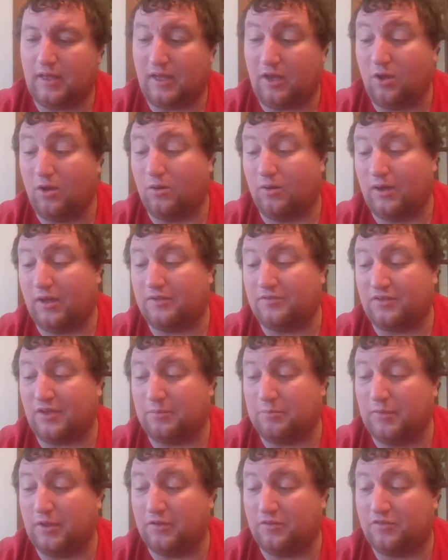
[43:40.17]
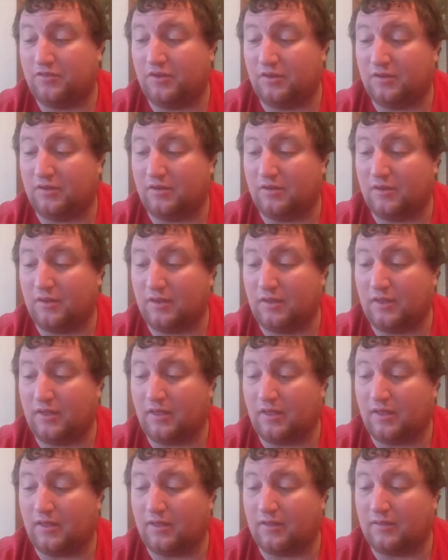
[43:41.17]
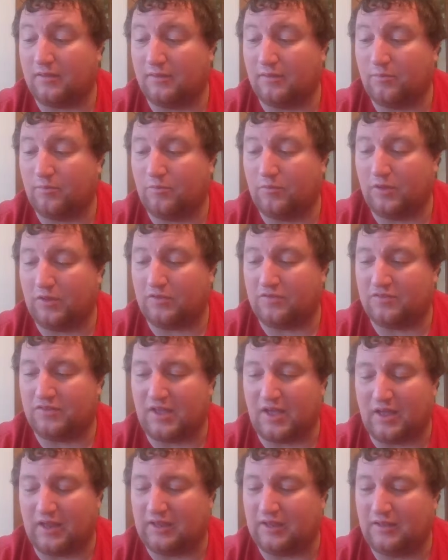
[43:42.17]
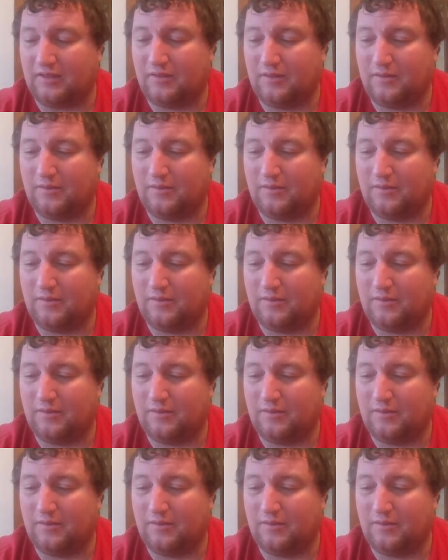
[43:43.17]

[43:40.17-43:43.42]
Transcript: As I mentioned, it's that